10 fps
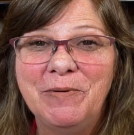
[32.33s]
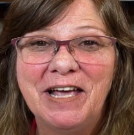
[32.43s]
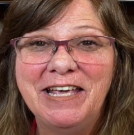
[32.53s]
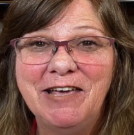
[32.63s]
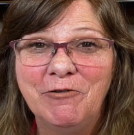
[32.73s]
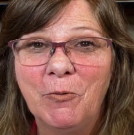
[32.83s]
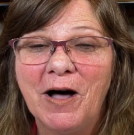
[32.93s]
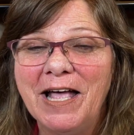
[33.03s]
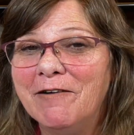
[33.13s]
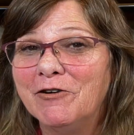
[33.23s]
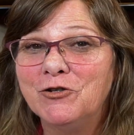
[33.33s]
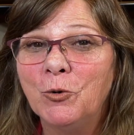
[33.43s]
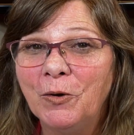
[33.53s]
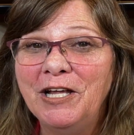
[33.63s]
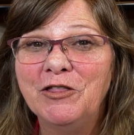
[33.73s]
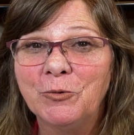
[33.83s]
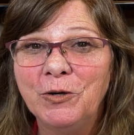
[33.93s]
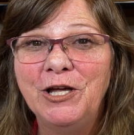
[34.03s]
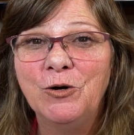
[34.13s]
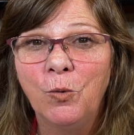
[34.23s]
be a giveaway of a
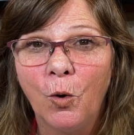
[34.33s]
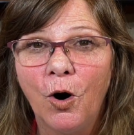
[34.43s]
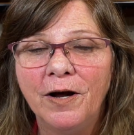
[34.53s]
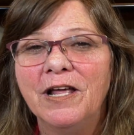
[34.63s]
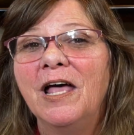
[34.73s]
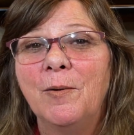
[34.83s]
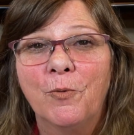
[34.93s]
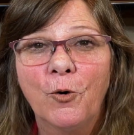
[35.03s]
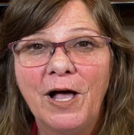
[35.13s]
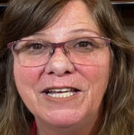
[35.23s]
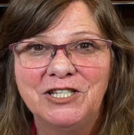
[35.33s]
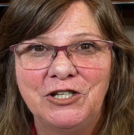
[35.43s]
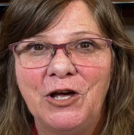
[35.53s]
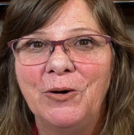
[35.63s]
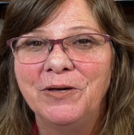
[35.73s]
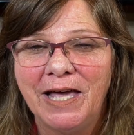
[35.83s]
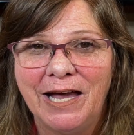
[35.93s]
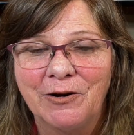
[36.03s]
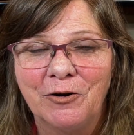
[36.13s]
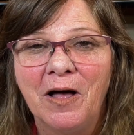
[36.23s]
23-quart Presto
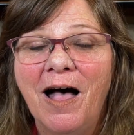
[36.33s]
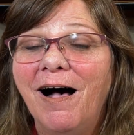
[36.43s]
canner.